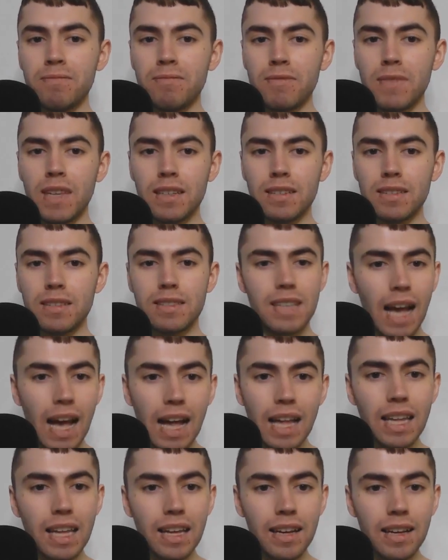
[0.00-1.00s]
Like
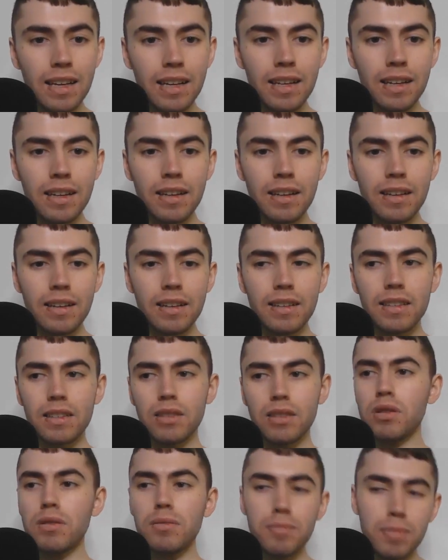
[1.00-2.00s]
Salah,
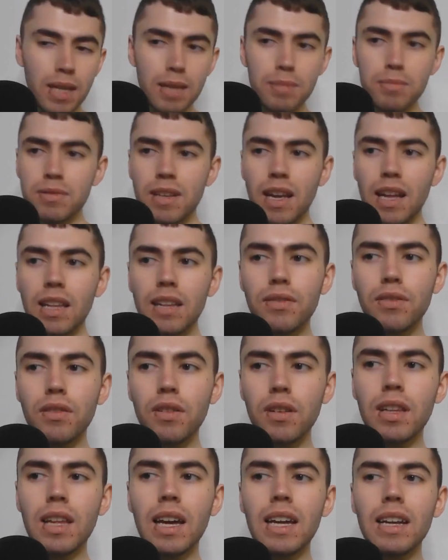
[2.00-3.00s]
you can blame Salah for
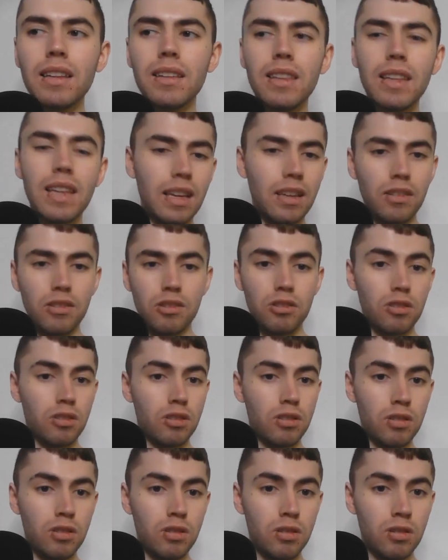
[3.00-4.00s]
a lot of things,
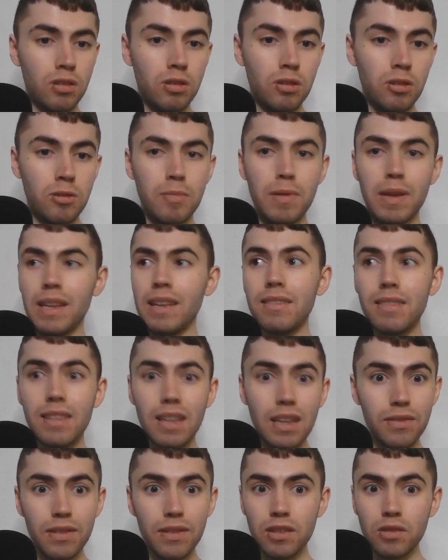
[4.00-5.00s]
but his
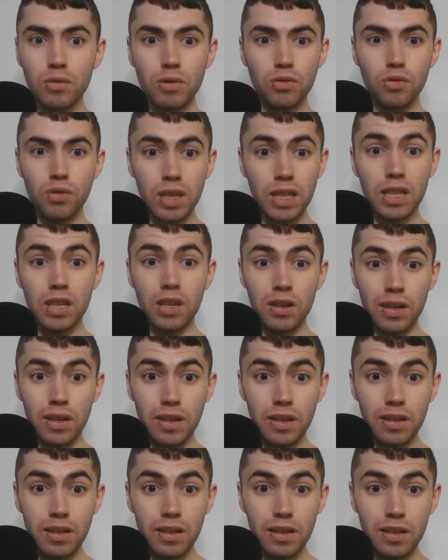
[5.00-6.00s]
defense was really good.